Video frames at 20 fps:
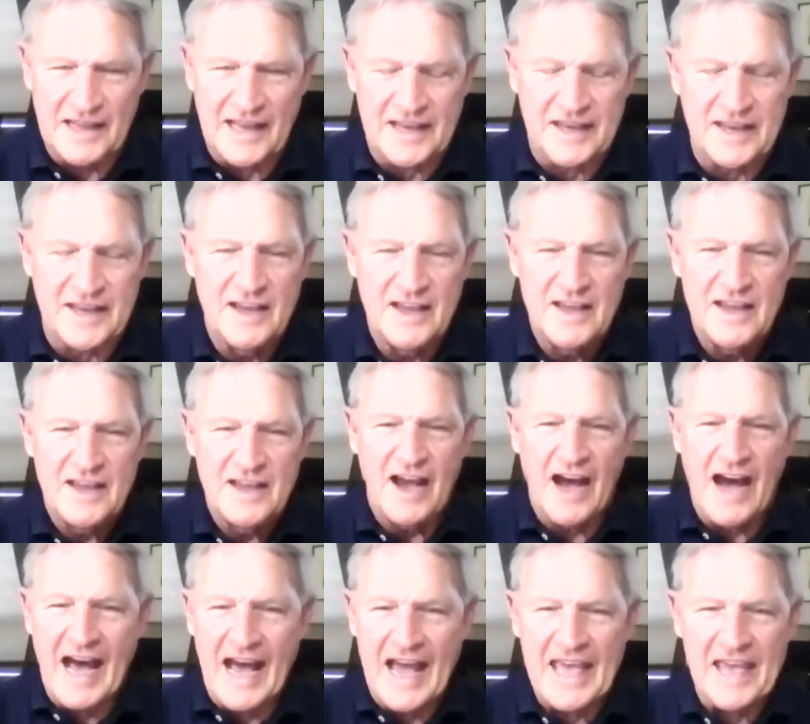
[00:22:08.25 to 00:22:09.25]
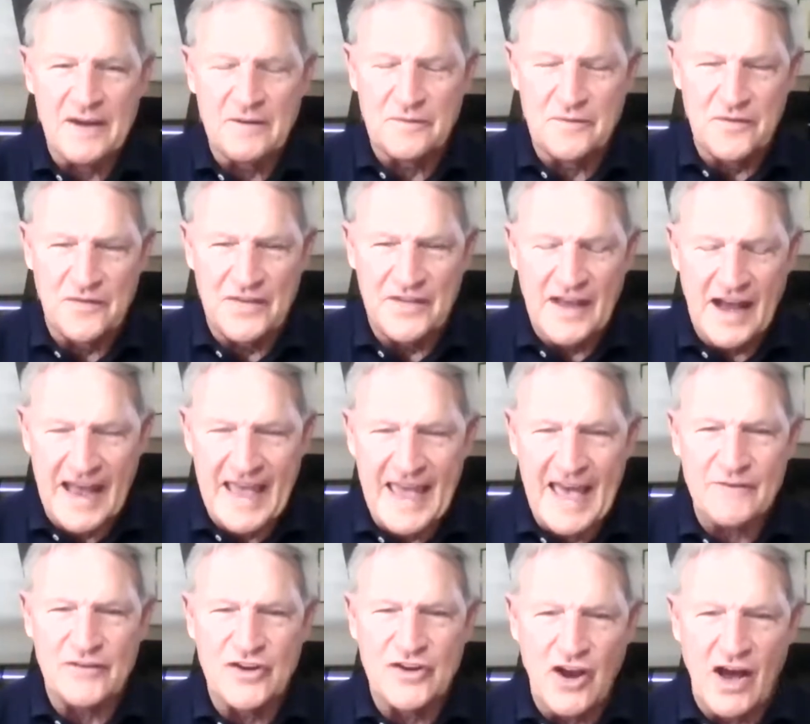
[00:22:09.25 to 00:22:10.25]
Like I
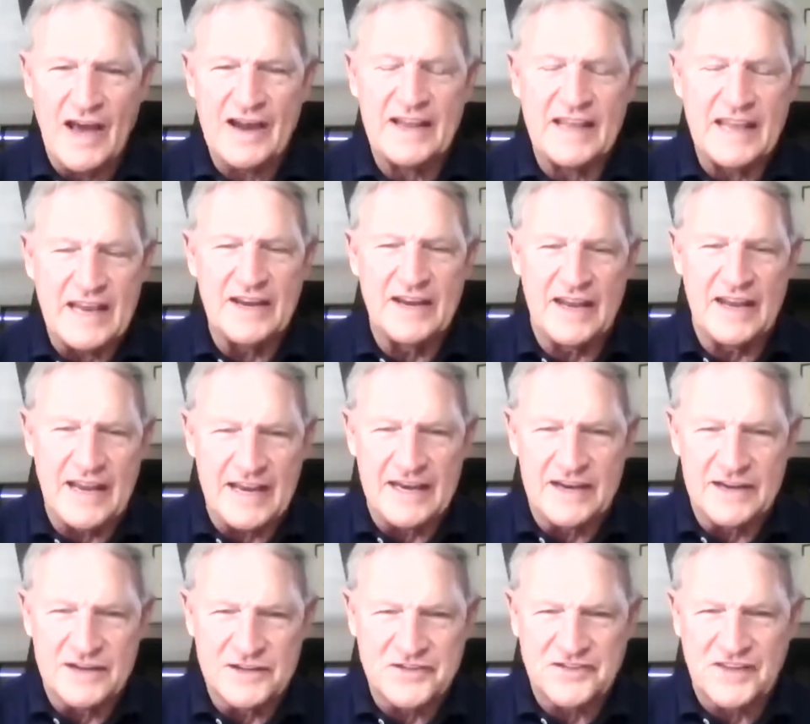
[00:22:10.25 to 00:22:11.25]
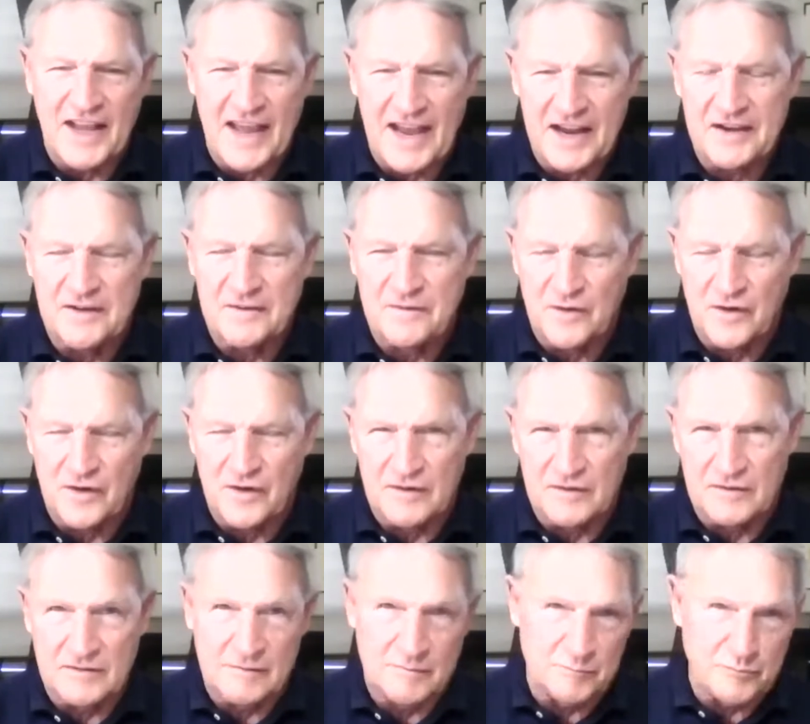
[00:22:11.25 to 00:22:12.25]
have not eaten a steak
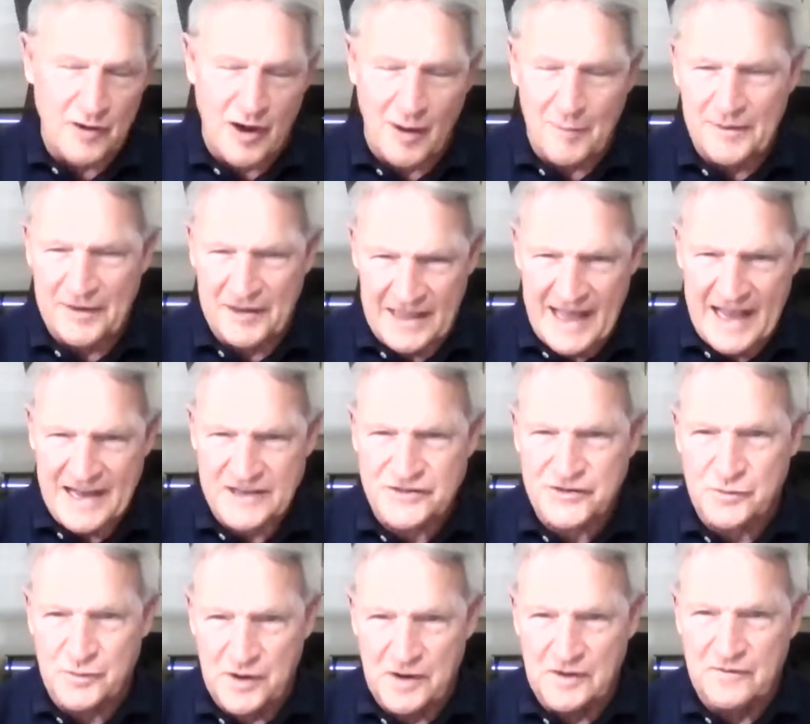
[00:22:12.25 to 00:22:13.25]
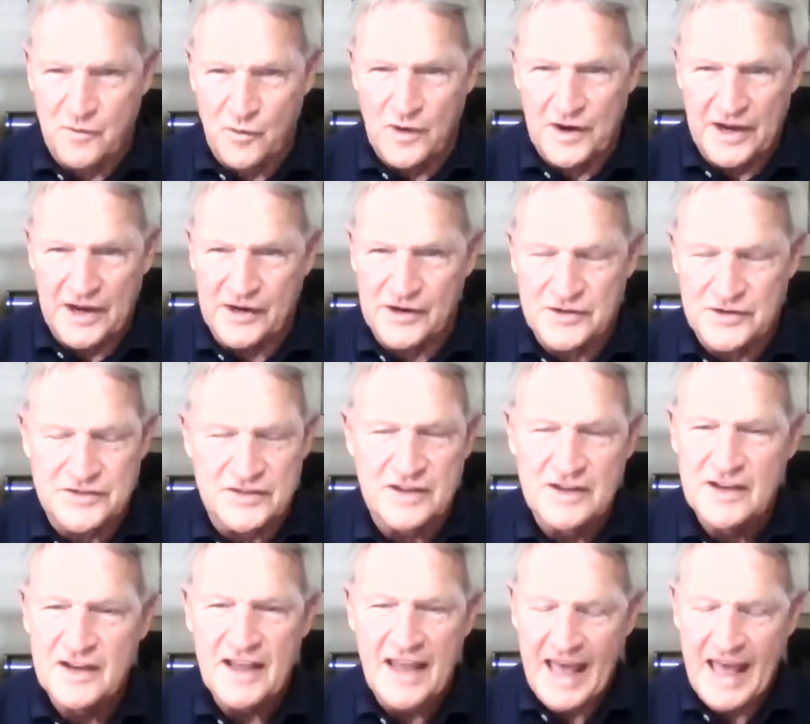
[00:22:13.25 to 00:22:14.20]
for probably the last 3 or 4 years